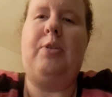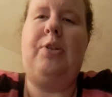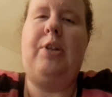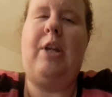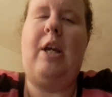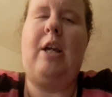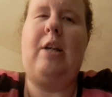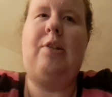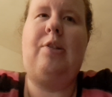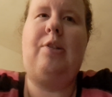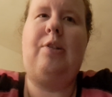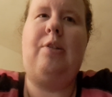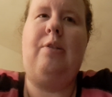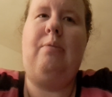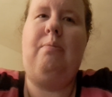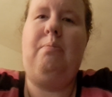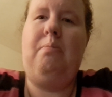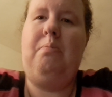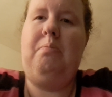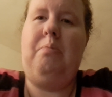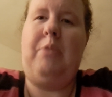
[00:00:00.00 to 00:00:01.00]
sixth
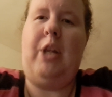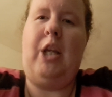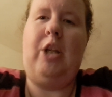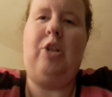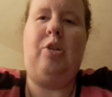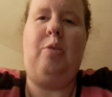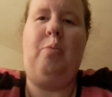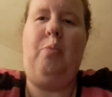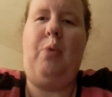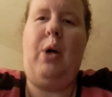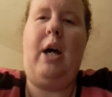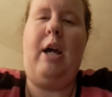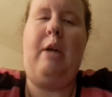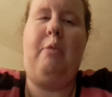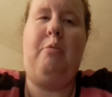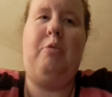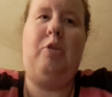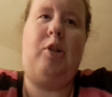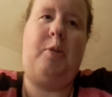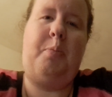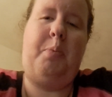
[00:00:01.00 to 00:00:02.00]
nationwide,
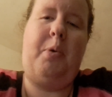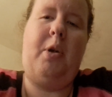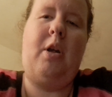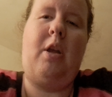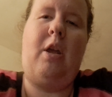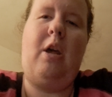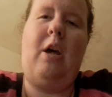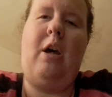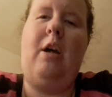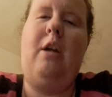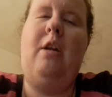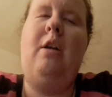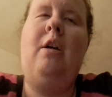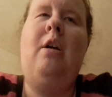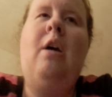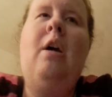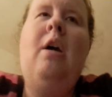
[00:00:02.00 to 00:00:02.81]
which is pretty good.